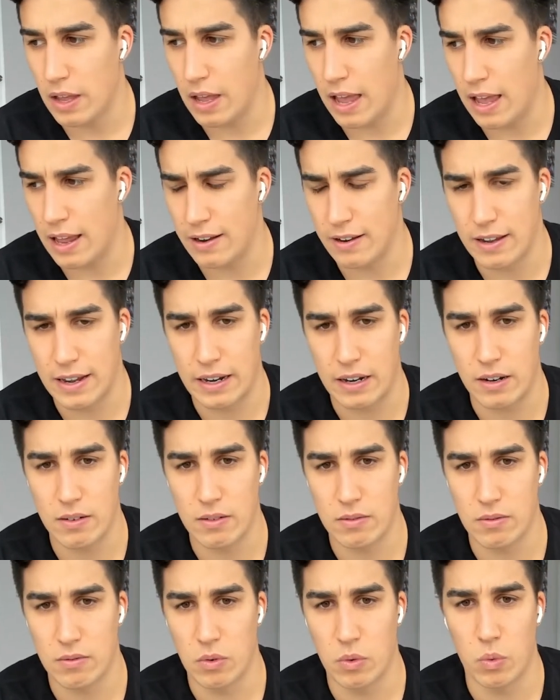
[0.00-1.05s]
And like,
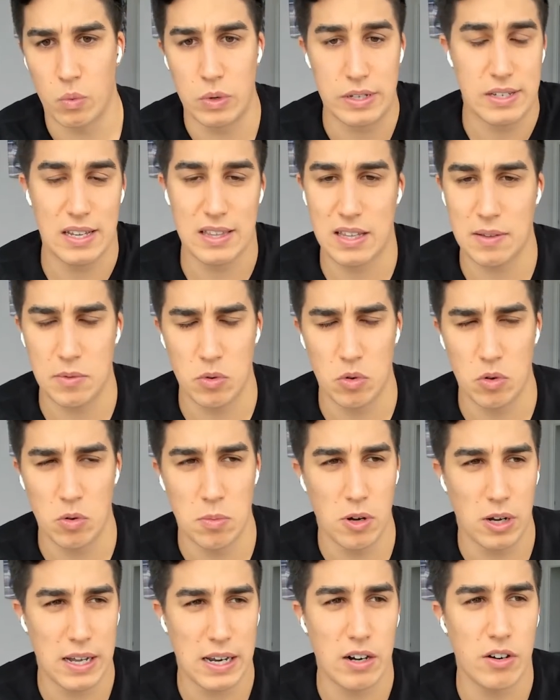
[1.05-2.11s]
we sent them the rule
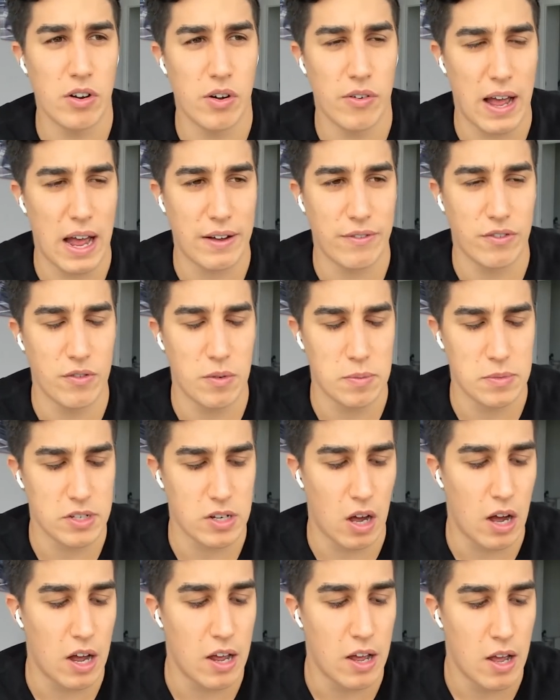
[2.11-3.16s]
book. I don't know if half of them
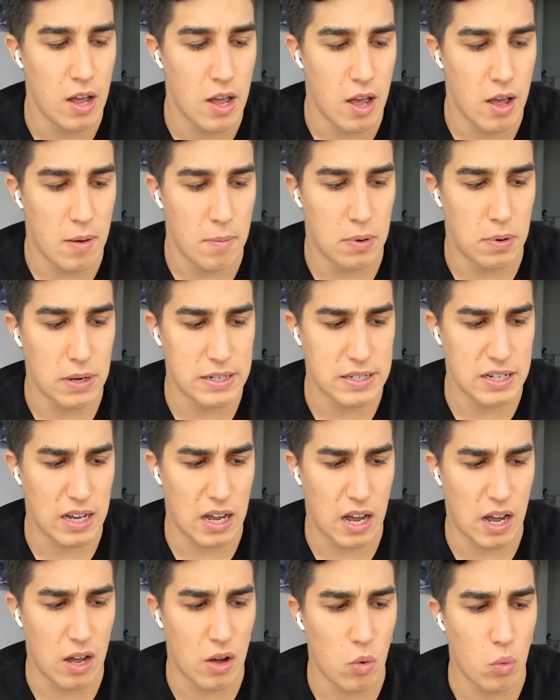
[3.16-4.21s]
saw it, but
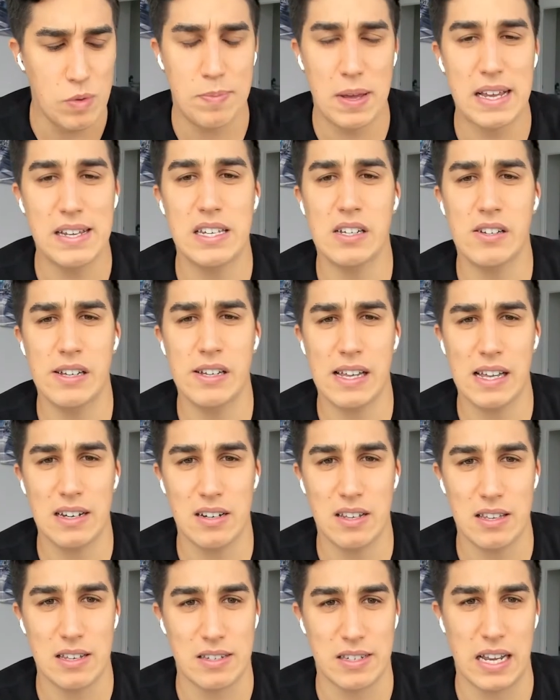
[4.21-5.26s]
uh, we basically get into
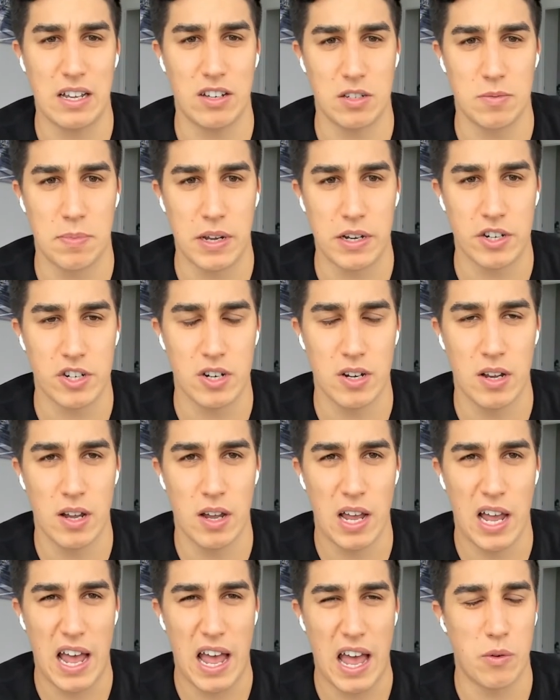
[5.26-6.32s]
the sales pitch.
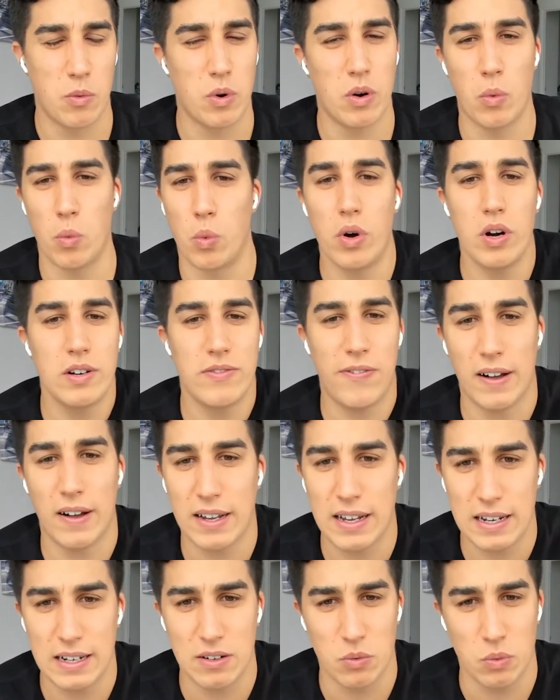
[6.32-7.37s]
And we're, we're
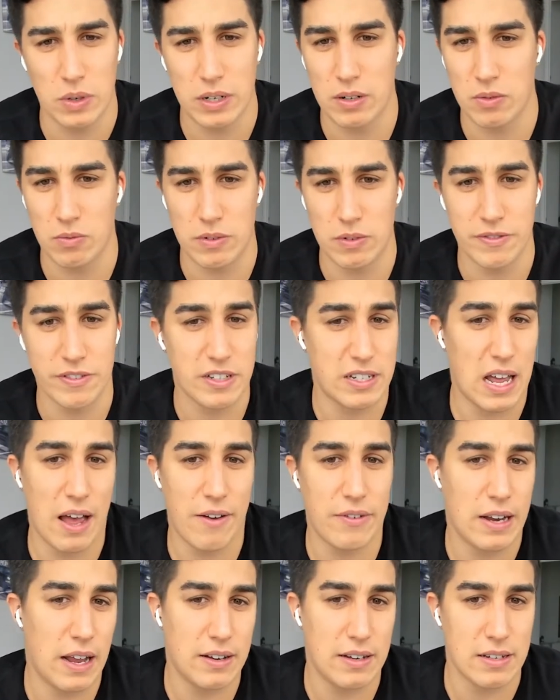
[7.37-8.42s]
fucking, we, we just
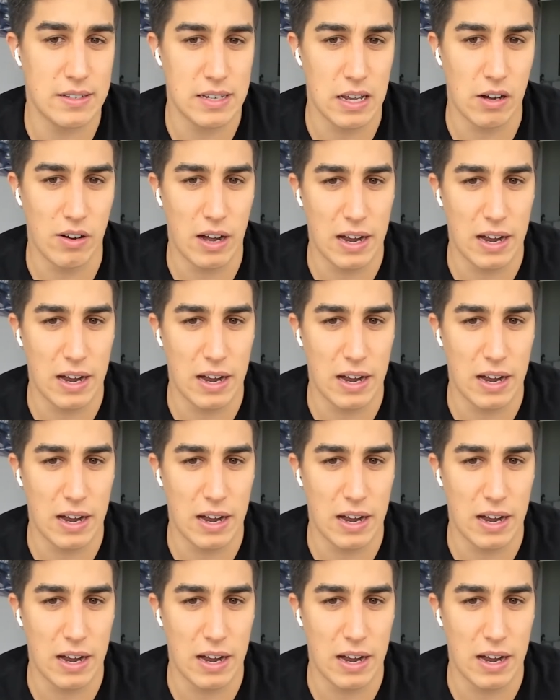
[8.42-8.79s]
haven't had to sell